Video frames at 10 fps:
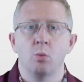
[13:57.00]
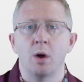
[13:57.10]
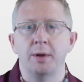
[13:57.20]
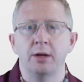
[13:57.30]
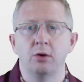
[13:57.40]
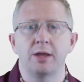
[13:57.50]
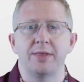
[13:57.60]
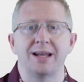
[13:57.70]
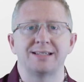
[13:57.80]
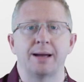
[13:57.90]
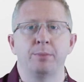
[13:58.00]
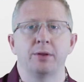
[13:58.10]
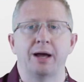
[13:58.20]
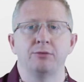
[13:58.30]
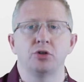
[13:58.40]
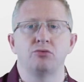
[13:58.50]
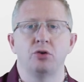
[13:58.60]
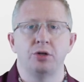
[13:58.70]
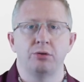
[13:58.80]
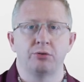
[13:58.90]
When we look at the example that I've just
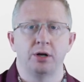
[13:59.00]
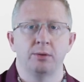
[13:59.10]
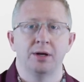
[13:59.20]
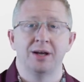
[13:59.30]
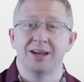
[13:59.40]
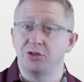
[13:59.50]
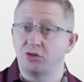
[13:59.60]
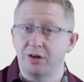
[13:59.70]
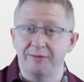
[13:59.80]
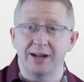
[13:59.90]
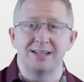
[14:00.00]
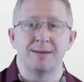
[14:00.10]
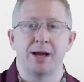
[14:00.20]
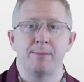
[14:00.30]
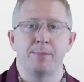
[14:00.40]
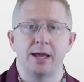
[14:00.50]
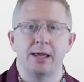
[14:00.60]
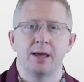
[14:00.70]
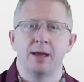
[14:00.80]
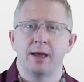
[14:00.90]
run you through, as trivial as it might
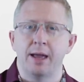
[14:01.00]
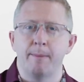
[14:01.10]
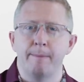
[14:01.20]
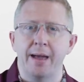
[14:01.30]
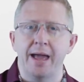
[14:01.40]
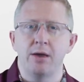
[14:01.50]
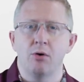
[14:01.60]
be, it may